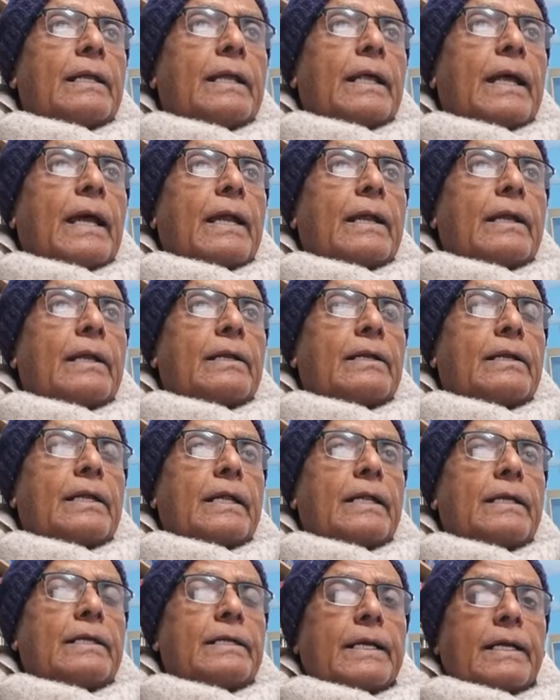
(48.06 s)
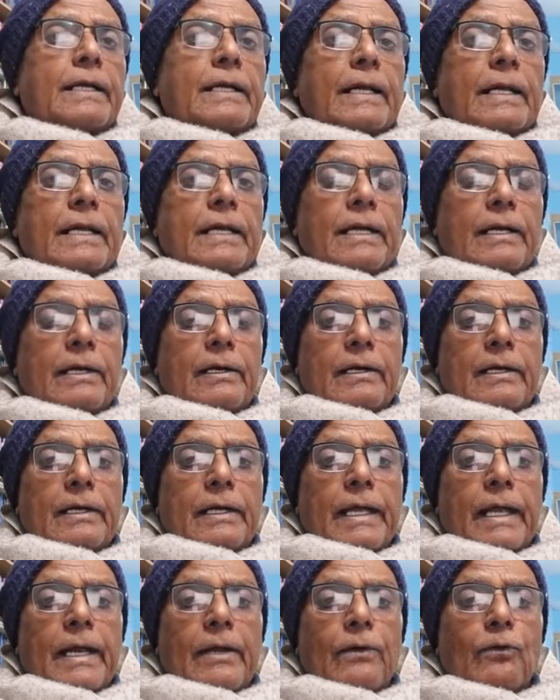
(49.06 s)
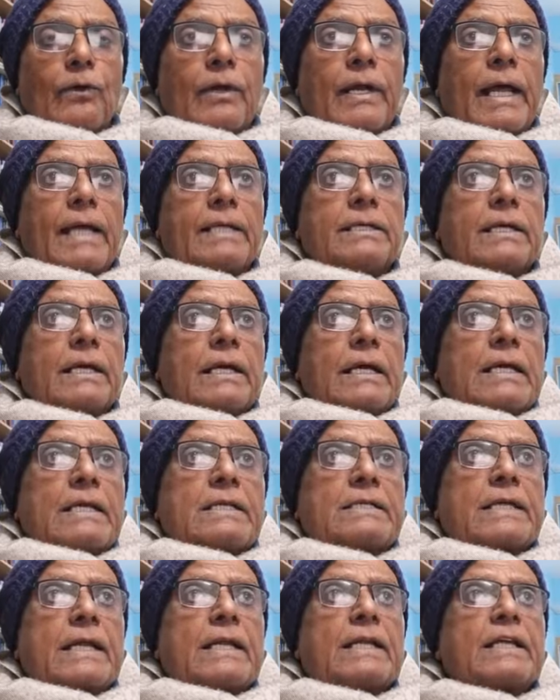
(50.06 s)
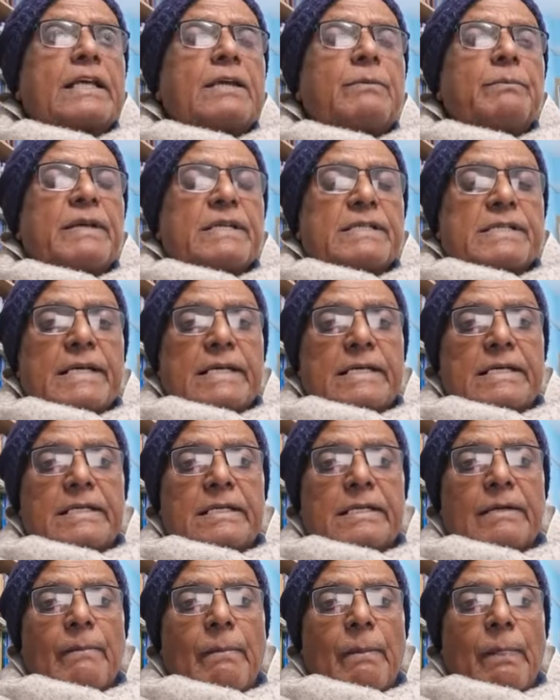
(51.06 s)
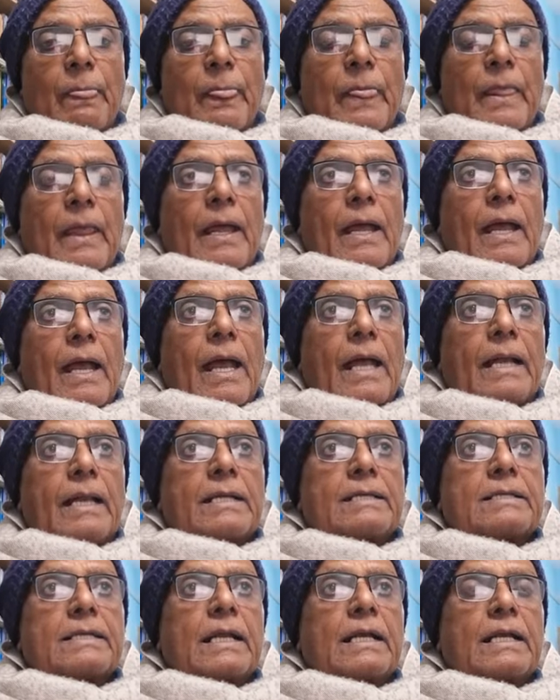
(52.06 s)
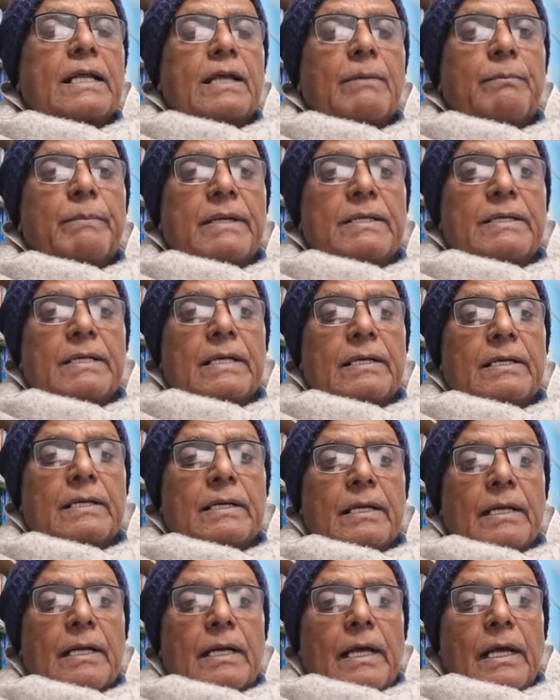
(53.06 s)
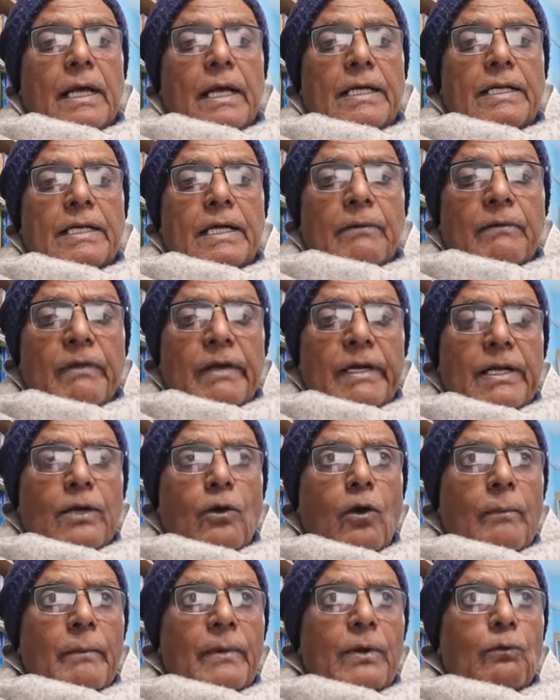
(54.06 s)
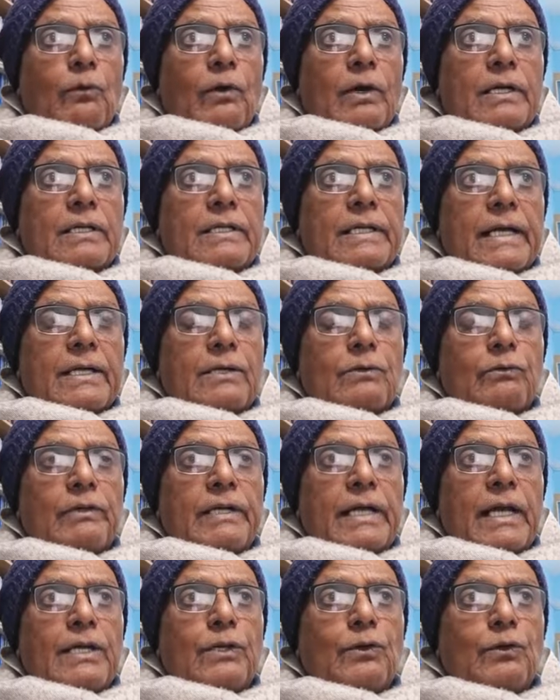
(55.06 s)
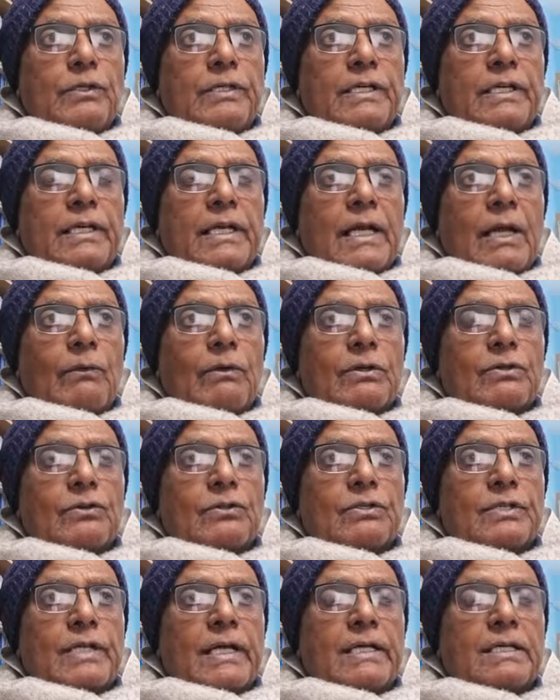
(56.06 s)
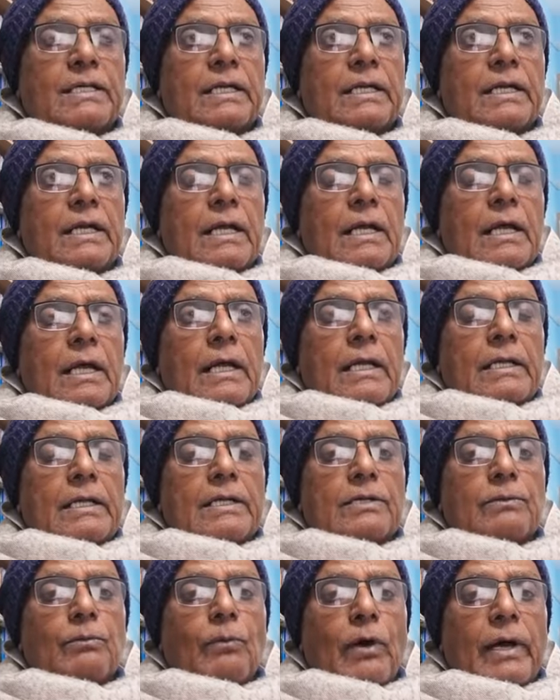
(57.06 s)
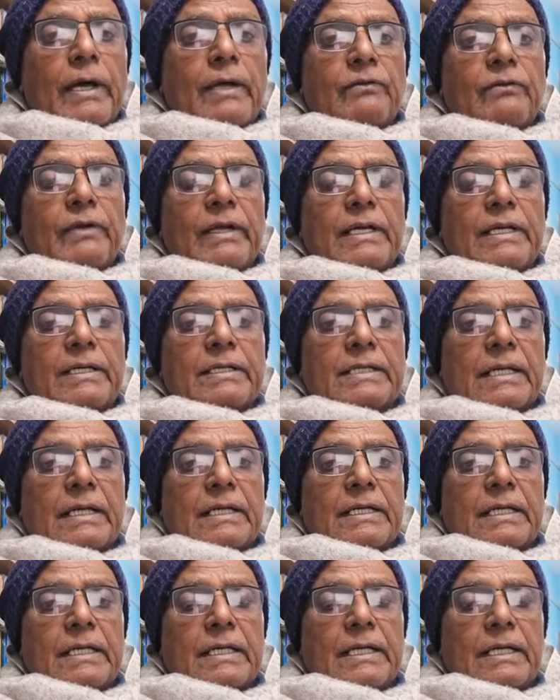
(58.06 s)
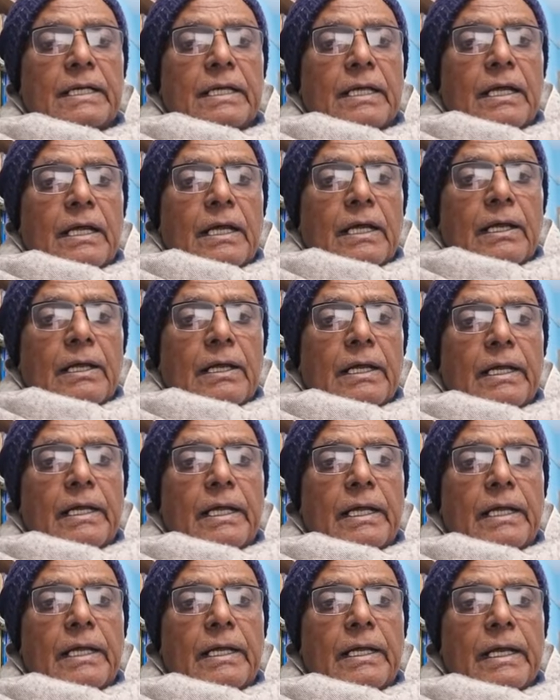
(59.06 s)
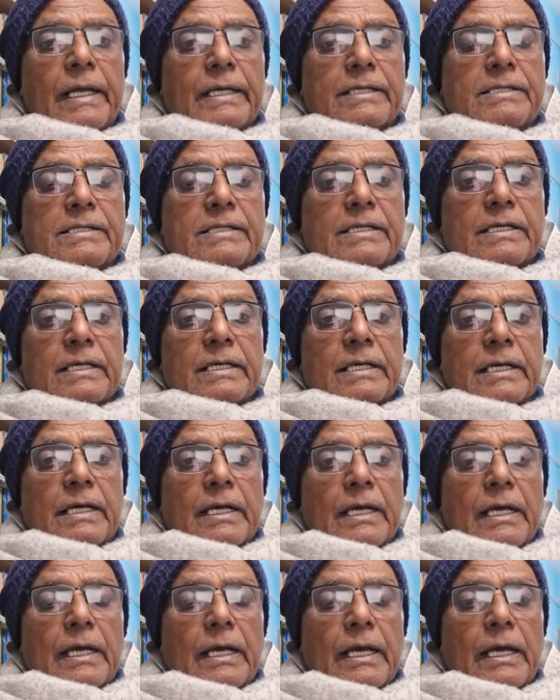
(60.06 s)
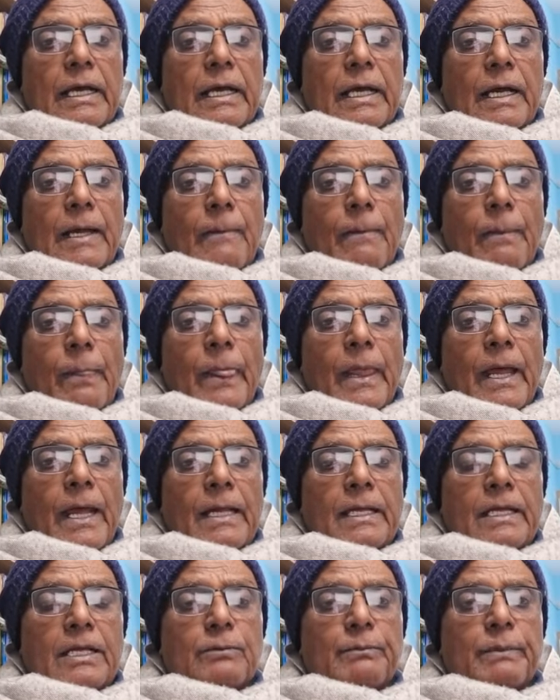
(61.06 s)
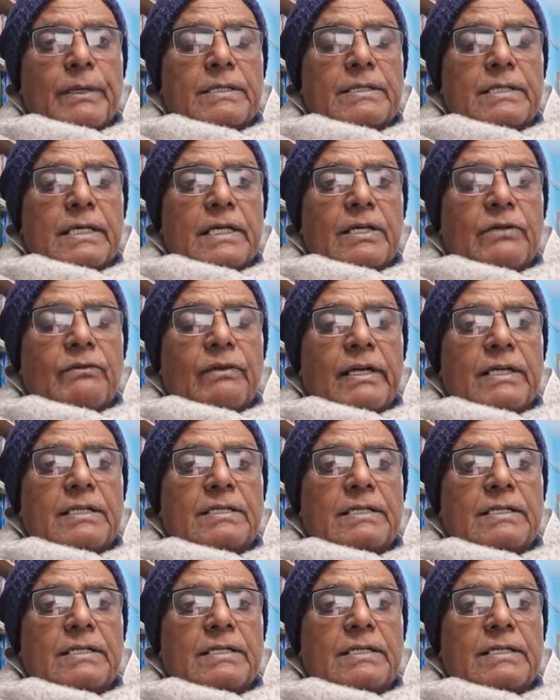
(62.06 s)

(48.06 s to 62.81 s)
are known as sulky patient. Hannah, sulky patient. It is a very common word that we are using in our society. This boy is very sulky. He gets. This person is very